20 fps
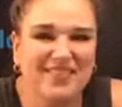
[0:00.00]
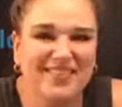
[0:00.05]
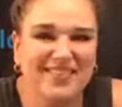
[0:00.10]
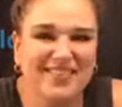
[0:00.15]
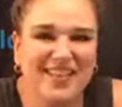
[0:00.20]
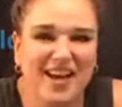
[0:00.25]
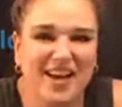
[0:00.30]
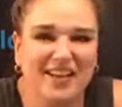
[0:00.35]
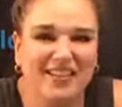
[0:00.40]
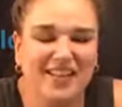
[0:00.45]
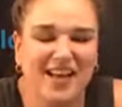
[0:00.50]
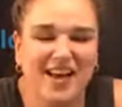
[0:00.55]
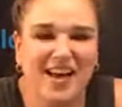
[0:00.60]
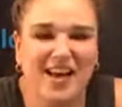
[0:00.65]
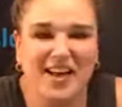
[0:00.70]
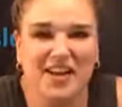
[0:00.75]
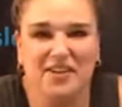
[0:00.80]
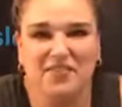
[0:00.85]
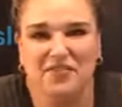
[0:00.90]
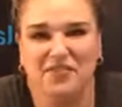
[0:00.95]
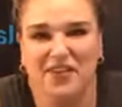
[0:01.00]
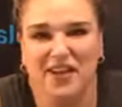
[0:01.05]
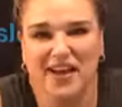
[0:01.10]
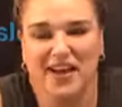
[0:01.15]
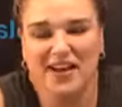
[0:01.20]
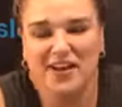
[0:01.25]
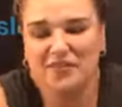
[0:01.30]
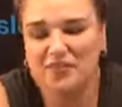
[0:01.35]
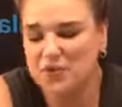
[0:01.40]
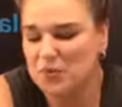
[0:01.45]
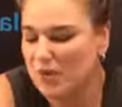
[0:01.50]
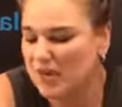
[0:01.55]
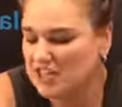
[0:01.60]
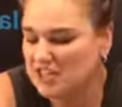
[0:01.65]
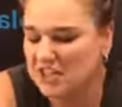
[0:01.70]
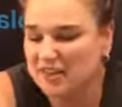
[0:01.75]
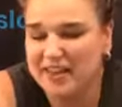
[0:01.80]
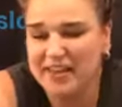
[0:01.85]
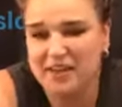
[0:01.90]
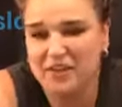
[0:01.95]
not live, if you
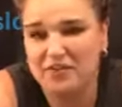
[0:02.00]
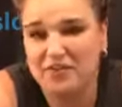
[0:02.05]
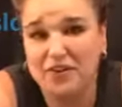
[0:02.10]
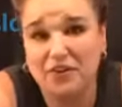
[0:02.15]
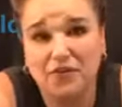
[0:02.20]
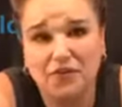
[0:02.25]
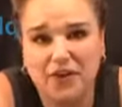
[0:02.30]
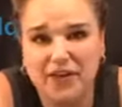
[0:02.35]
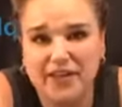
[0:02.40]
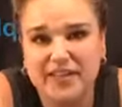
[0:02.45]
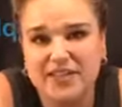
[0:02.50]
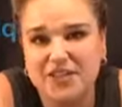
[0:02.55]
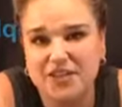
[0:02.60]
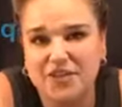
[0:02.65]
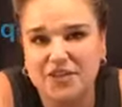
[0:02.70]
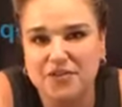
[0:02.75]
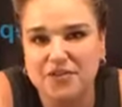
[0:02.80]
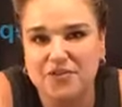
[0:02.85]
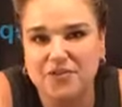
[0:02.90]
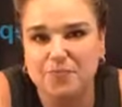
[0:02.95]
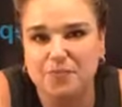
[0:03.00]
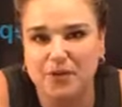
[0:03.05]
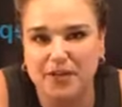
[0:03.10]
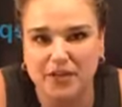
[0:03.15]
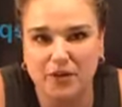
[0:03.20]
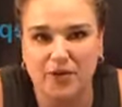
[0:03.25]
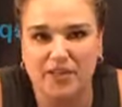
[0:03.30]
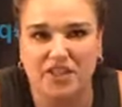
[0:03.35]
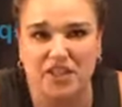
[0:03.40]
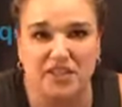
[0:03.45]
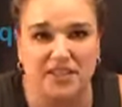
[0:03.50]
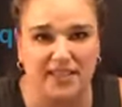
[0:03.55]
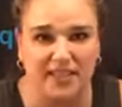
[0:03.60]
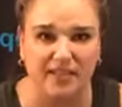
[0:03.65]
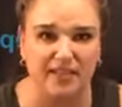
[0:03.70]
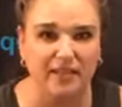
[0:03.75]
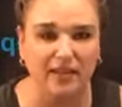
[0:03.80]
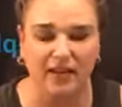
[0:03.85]
watch it later, feel free to put questions